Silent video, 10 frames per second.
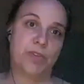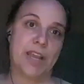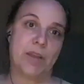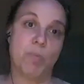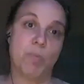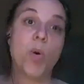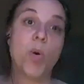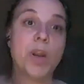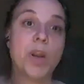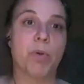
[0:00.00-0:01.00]

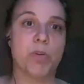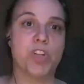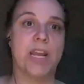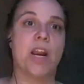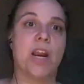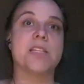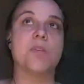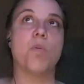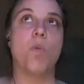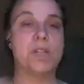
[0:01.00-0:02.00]
reporting approach there
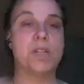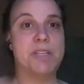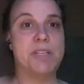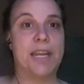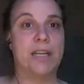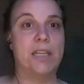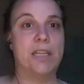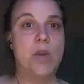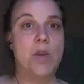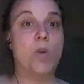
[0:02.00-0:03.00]
is what's
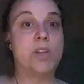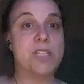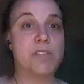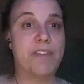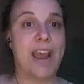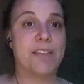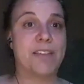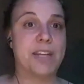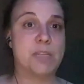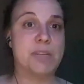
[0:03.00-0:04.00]
missing, what does the fact
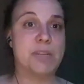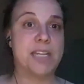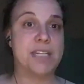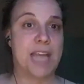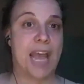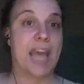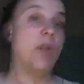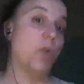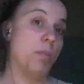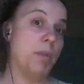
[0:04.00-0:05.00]
that it's missing say
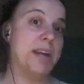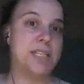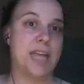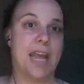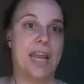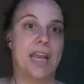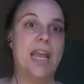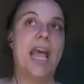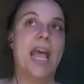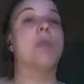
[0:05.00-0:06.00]
or might say,
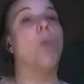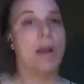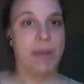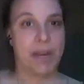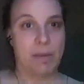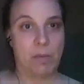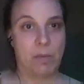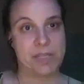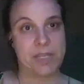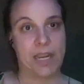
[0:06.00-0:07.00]
and why might it be
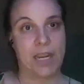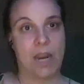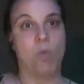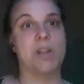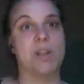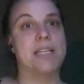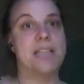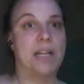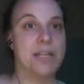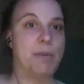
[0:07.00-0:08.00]
missing? And what does that
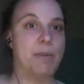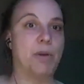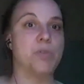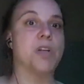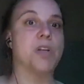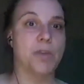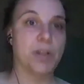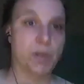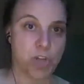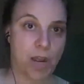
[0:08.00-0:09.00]
tell us about who's not doing
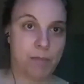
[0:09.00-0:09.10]
their job?